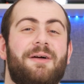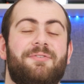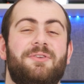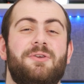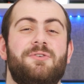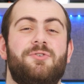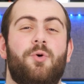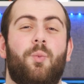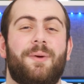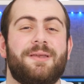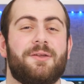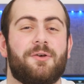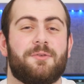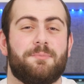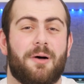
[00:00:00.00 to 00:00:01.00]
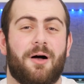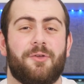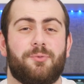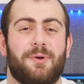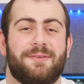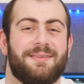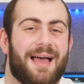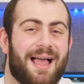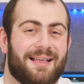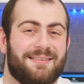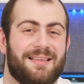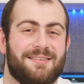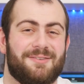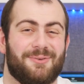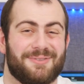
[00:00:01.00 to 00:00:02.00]
have to use your Windows password to
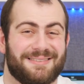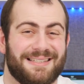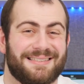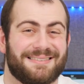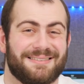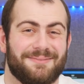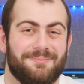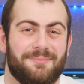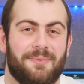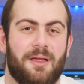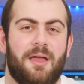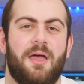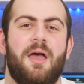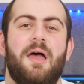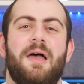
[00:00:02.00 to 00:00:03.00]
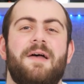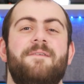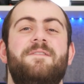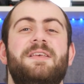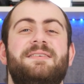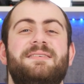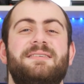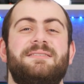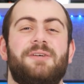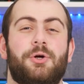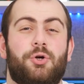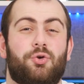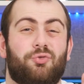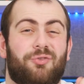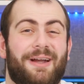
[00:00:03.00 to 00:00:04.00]
access your system. This is a
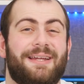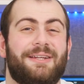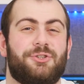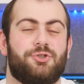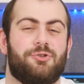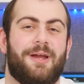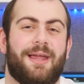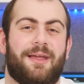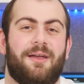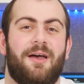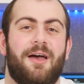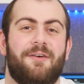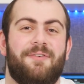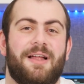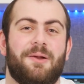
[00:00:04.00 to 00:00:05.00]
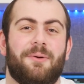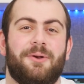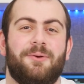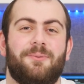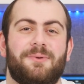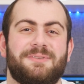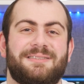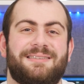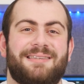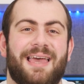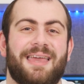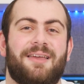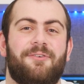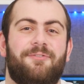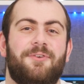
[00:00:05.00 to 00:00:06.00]
great trick for anyone who wants to
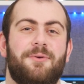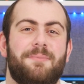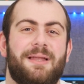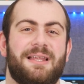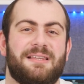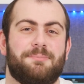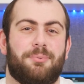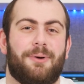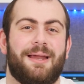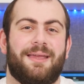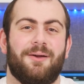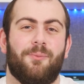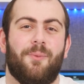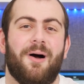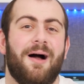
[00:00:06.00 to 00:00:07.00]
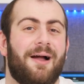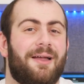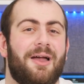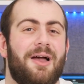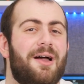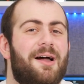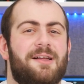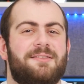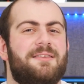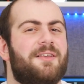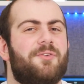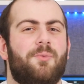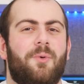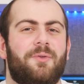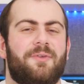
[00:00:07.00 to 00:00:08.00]
take a few minutes break at work and
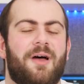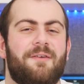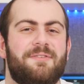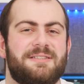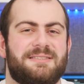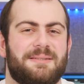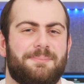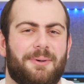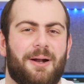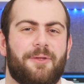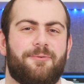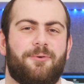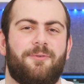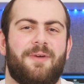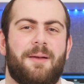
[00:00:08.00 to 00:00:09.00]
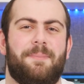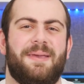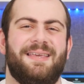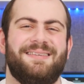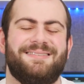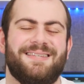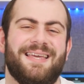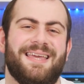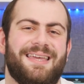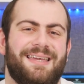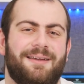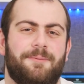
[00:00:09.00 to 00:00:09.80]
doesn't want others to browse through their P C.